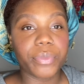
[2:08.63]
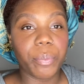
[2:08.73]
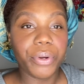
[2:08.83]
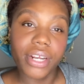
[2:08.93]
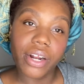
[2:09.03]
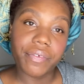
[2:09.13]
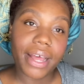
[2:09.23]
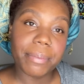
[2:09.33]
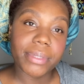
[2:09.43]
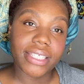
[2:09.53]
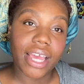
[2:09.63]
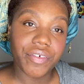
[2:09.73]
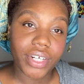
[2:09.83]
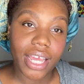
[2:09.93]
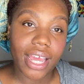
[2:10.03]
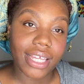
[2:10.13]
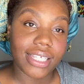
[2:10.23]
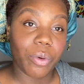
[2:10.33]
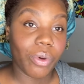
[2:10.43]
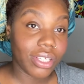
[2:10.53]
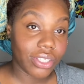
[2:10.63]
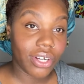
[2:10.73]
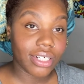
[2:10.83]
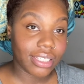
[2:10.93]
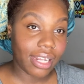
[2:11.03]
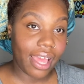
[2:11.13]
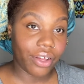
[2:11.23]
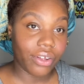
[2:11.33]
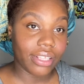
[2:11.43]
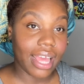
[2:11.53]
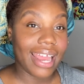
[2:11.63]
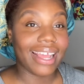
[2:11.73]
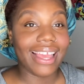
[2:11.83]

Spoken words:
prenatal vitamins every day because I was starting to slack on that,